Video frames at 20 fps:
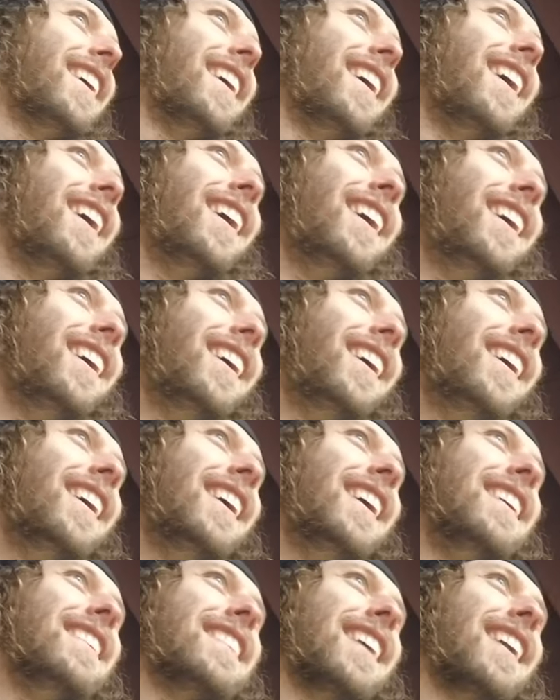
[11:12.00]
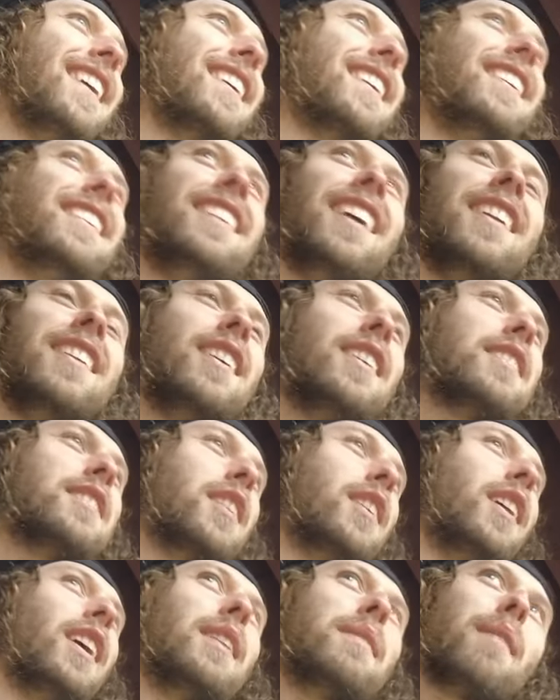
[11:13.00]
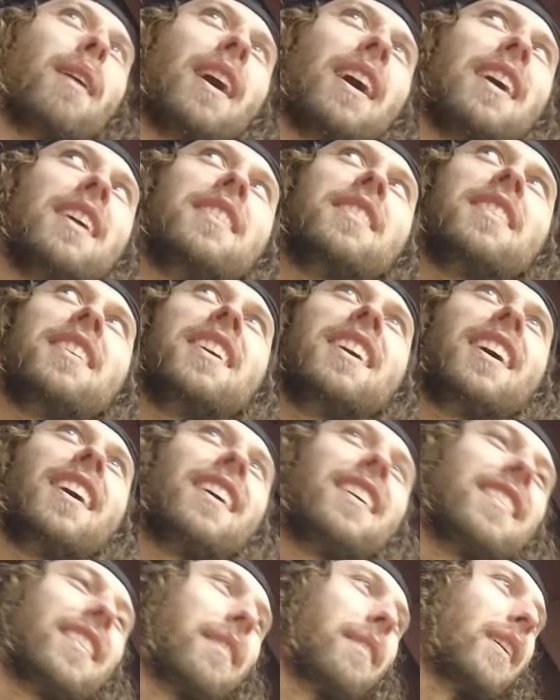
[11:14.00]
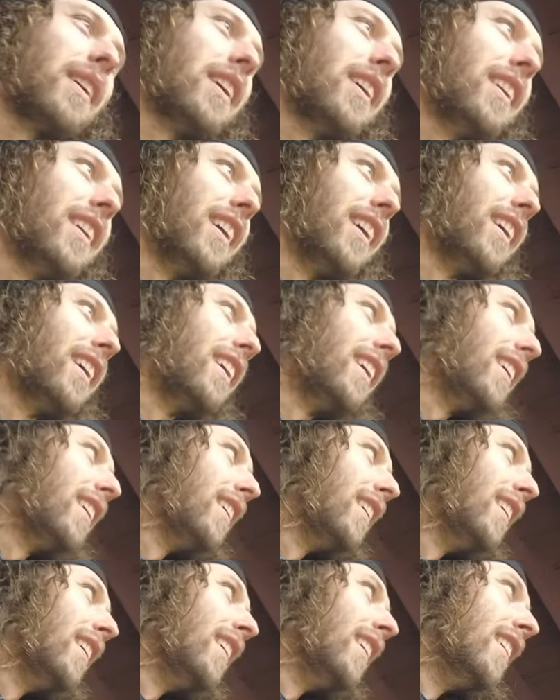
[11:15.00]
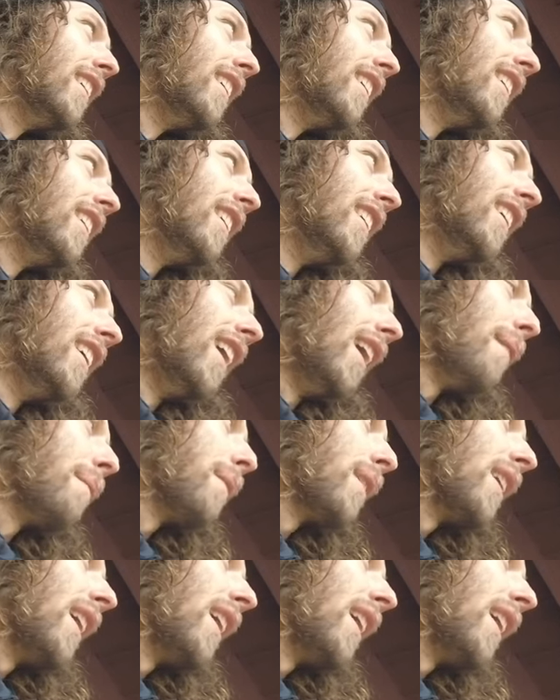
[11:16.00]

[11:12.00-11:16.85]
No. is that a contender? So, like, my idea is I'm gonna. Uh, I'm